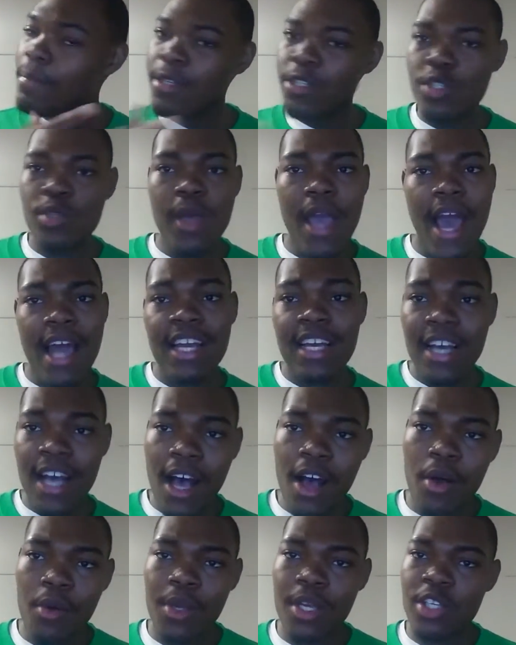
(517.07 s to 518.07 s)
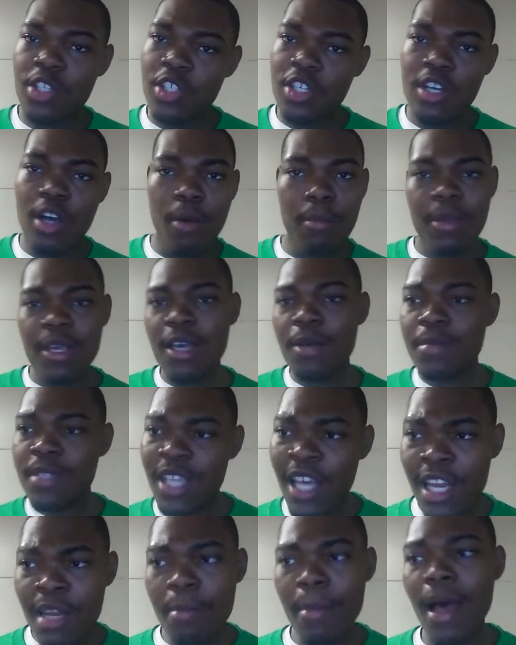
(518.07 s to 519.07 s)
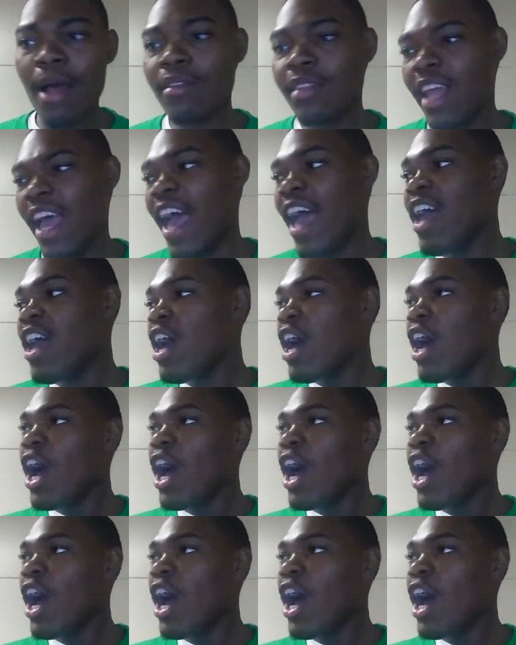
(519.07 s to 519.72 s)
bitch, you gotta go. And she gonna be upset about that.